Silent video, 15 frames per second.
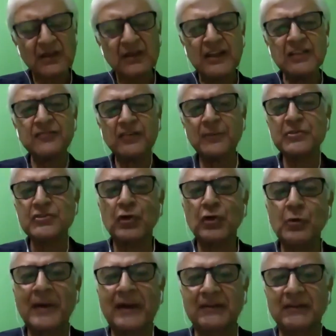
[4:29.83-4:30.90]
is from snow
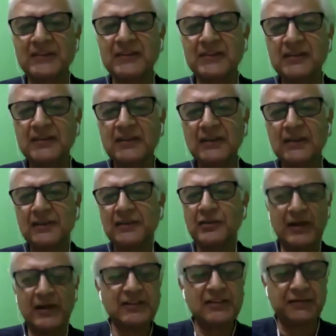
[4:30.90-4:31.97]
melt. The
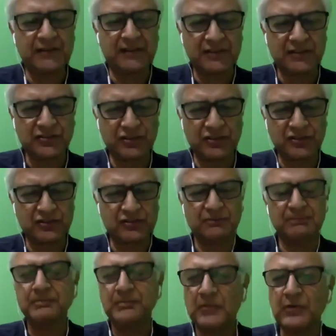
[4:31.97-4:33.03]
rest of it is just
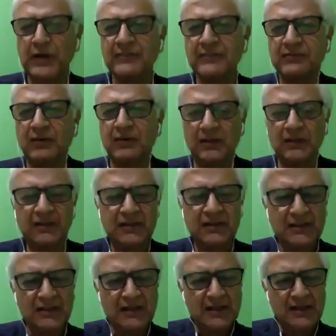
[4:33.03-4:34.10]
rainfall.
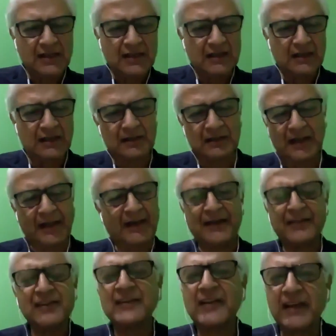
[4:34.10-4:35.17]
And
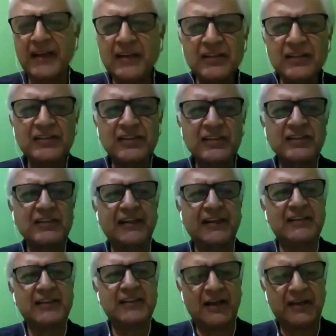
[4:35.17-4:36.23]
I think the Indus is
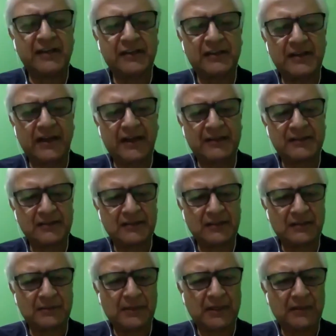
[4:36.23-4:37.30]
slightly higher at
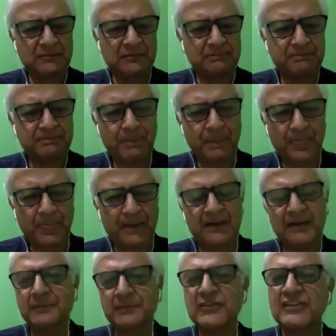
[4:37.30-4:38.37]
about
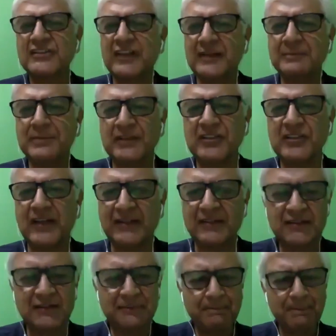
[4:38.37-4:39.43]

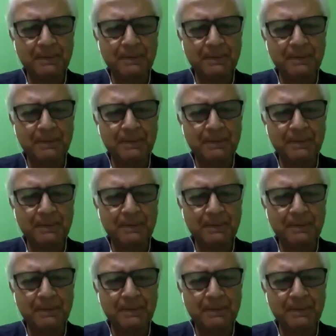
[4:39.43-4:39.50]
16%.